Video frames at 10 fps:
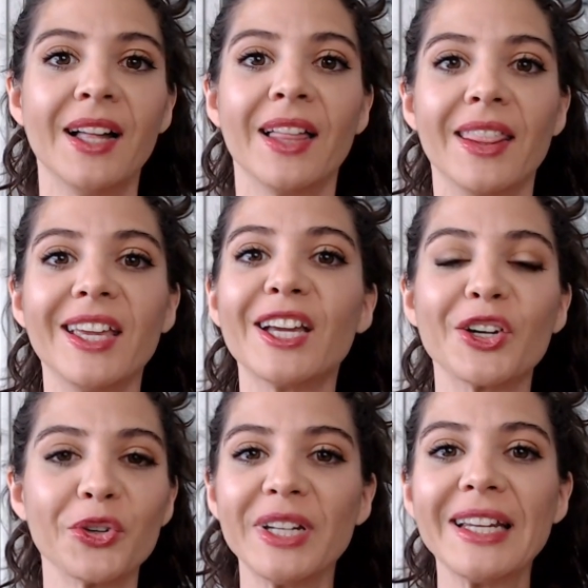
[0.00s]
the
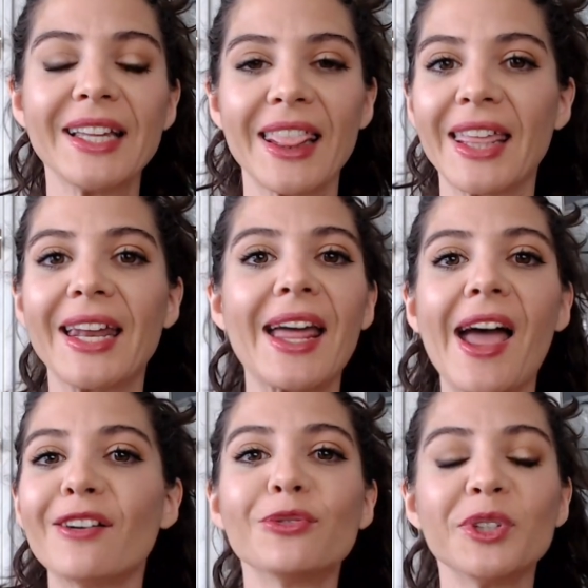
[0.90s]
ingredient that
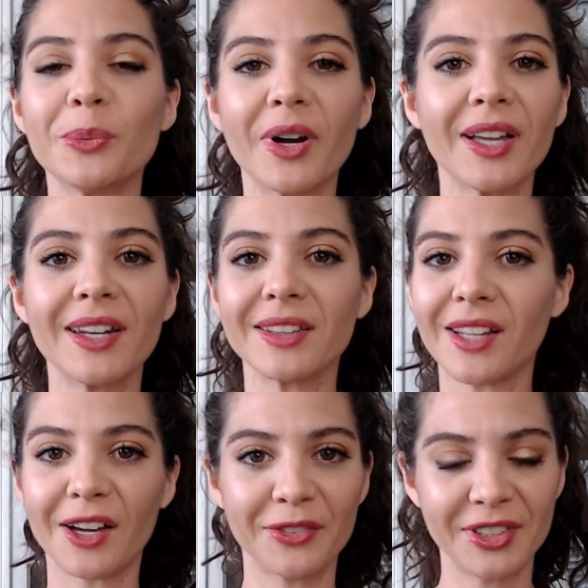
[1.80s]
everyone
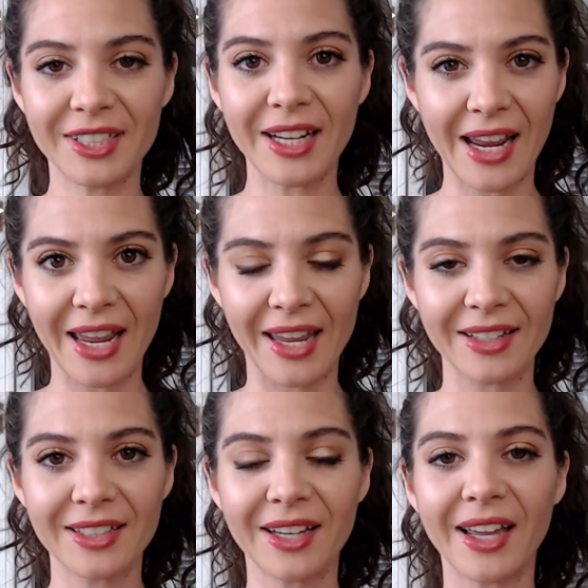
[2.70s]
loves to
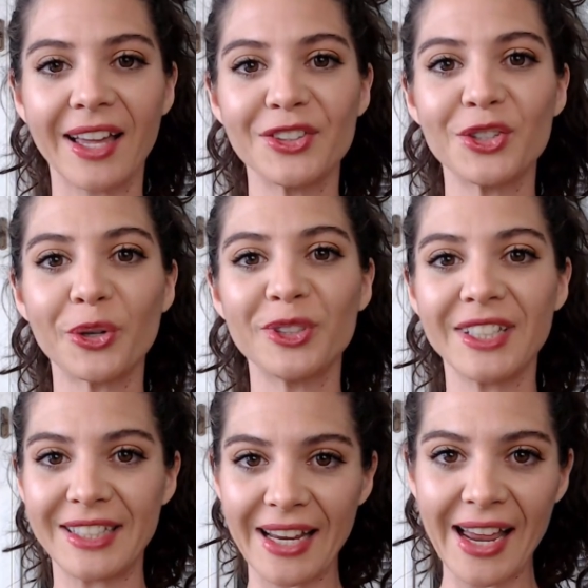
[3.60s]
hate. And so
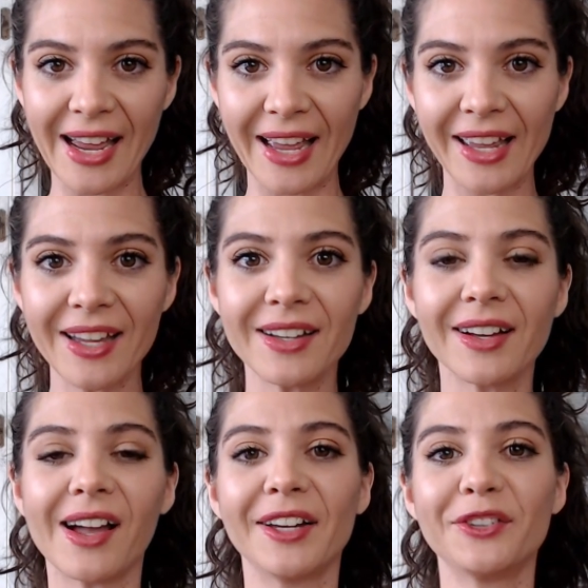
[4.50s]
today,
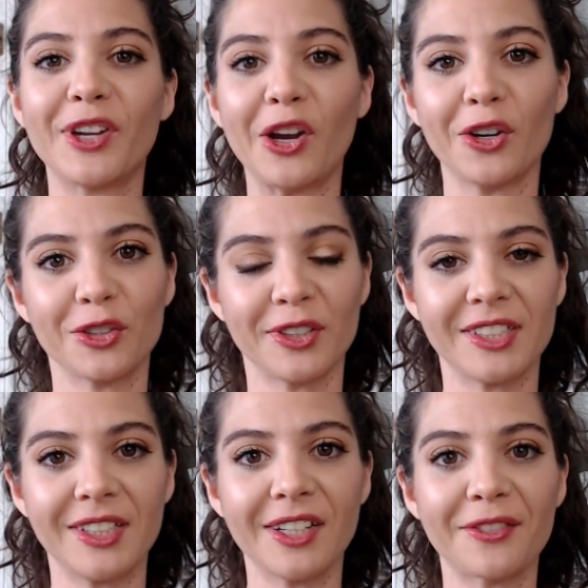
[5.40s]
kind of
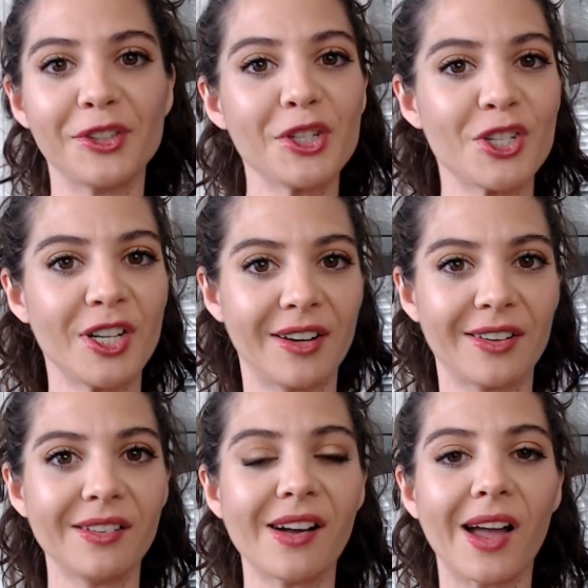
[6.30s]
characteristic of this
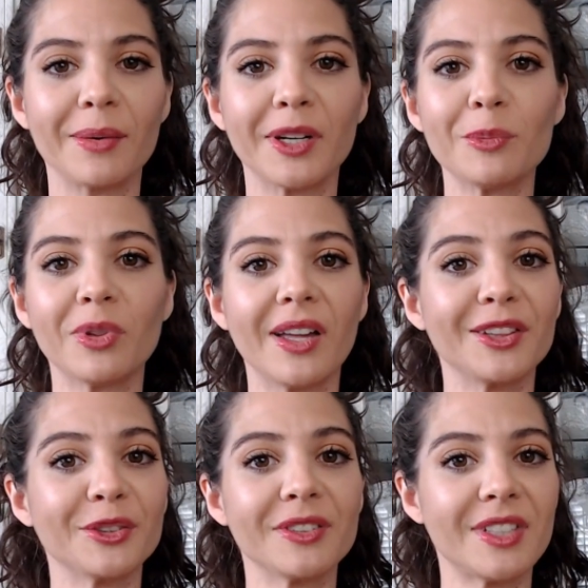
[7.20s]
channel, I'm going to play a
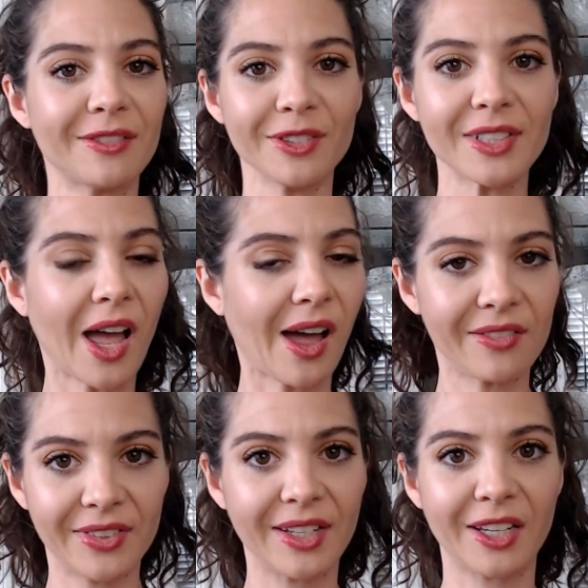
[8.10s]
little devil's
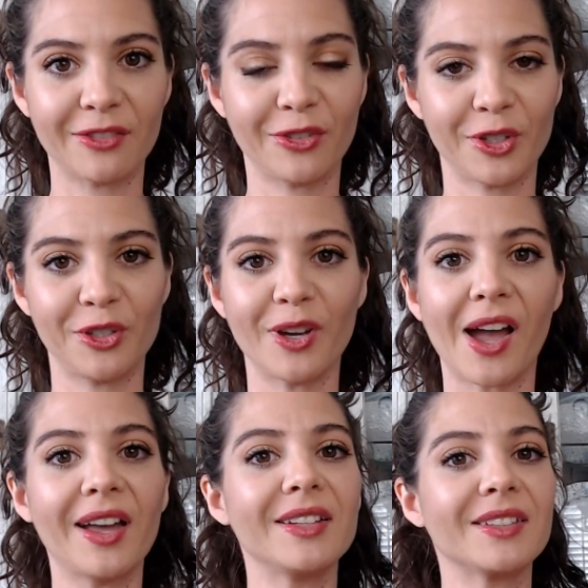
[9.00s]
advocate for you
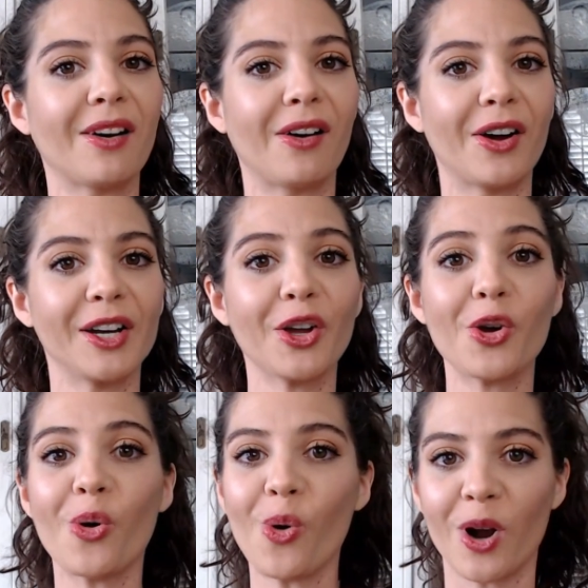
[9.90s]
guys on
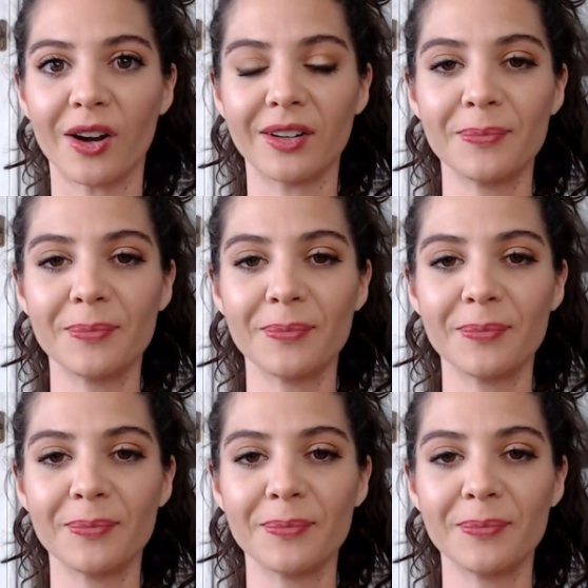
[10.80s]
corn.